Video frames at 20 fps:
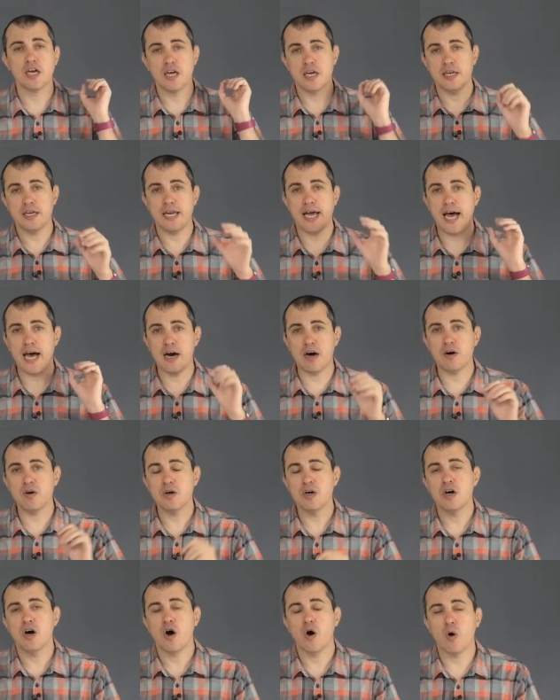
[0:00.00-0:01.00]

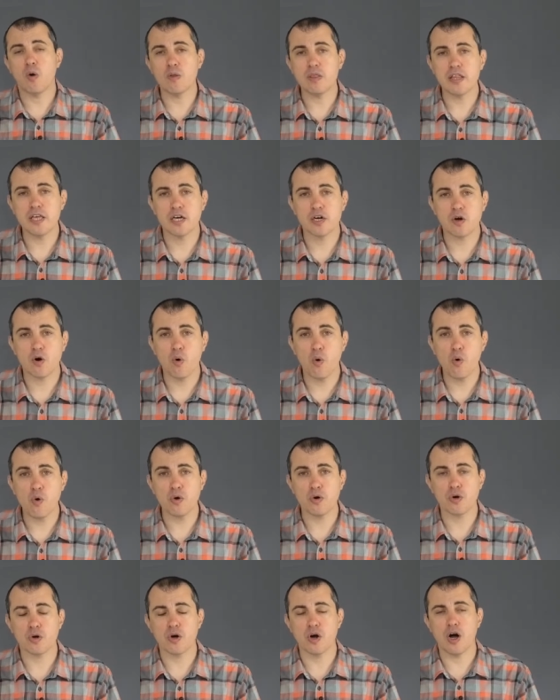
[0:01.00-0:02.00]
Now only a
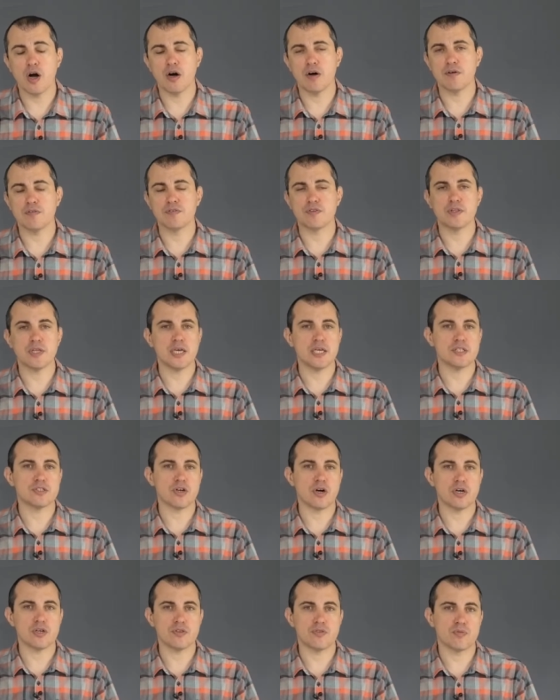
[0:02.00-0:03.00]
quarter of the
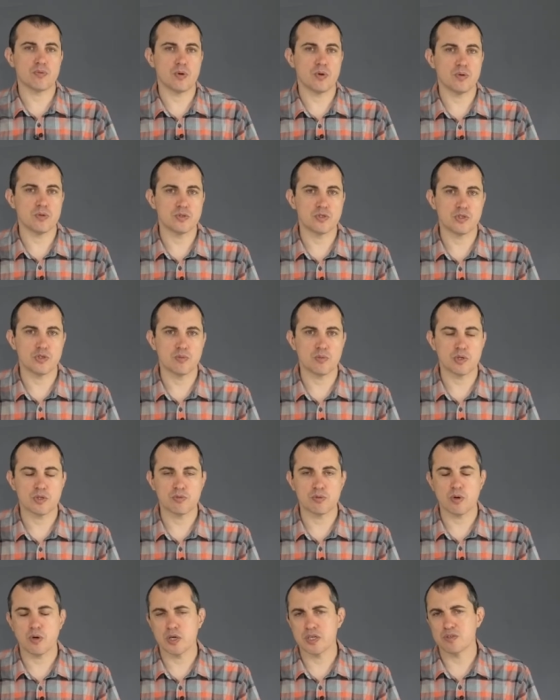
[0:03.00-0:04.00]
dart throws you were
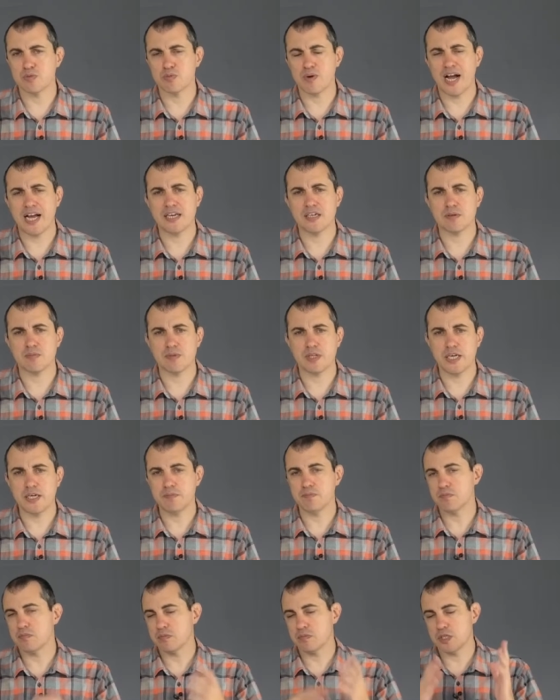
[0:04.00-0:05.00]
throwing randomly,
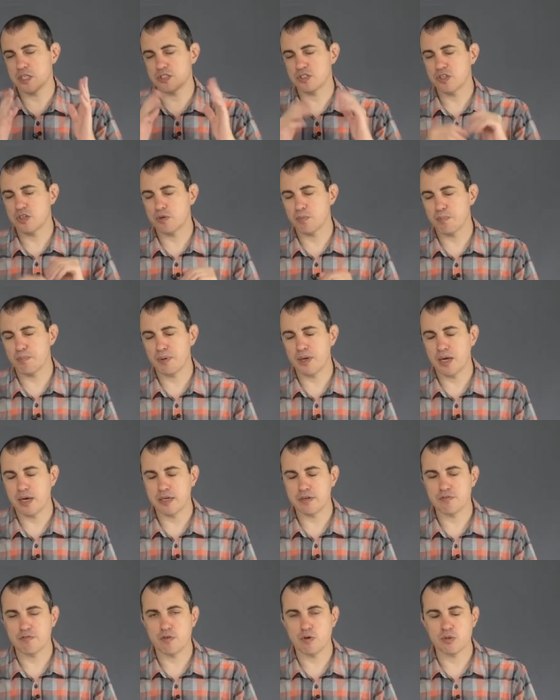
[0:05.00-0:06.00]
let's say you're
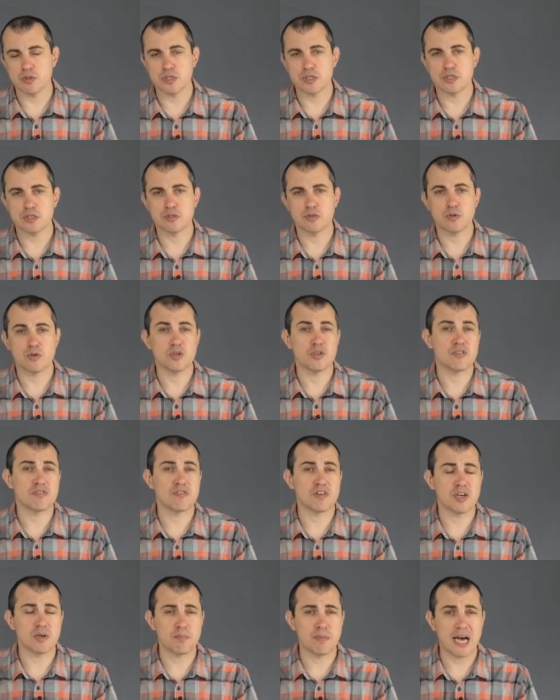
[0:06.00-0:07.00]
blindfolded or you're
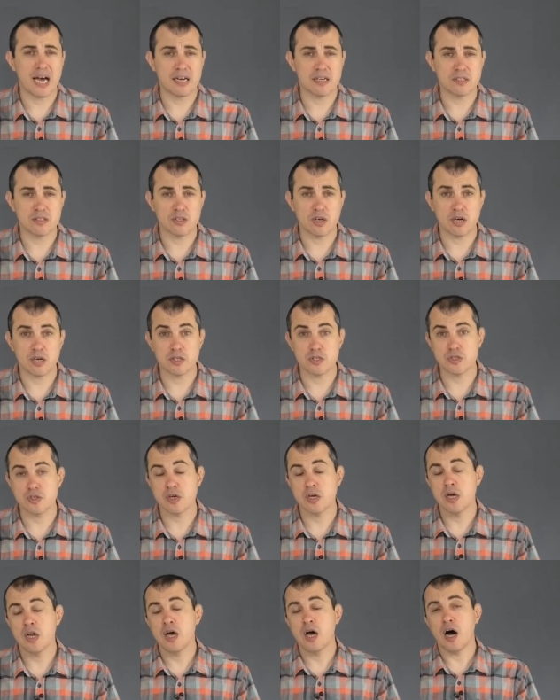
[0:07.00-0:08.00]
very bad at darts,
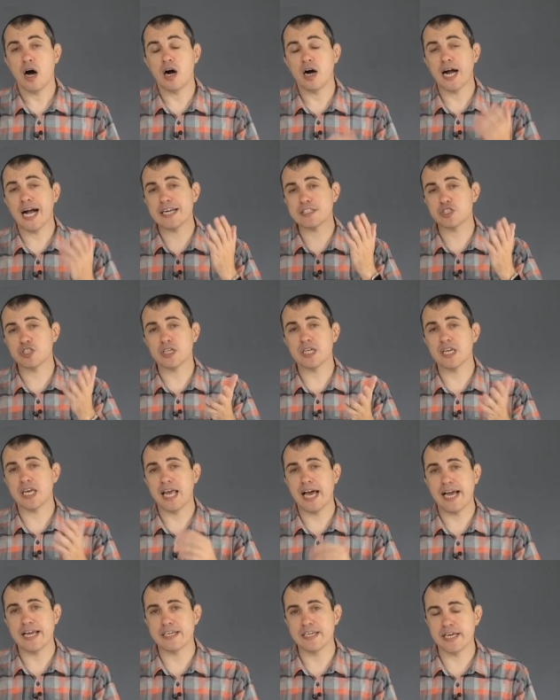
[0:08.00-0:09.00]
are actually
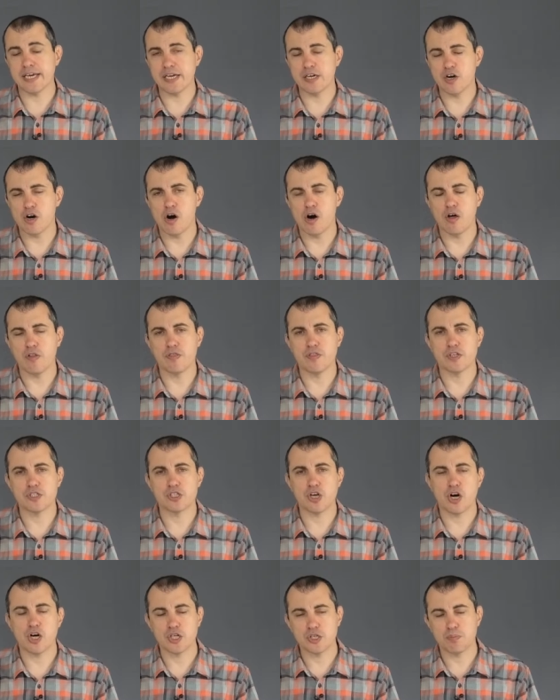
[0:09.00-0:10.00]
landing on the
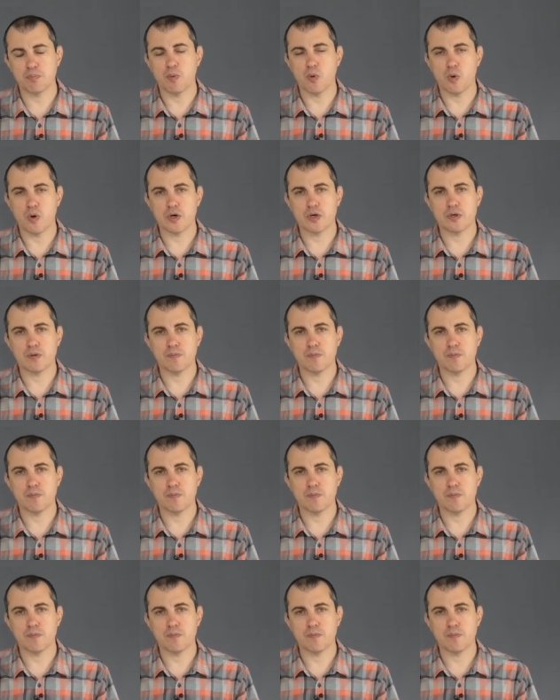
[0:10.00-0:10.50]
dartboard.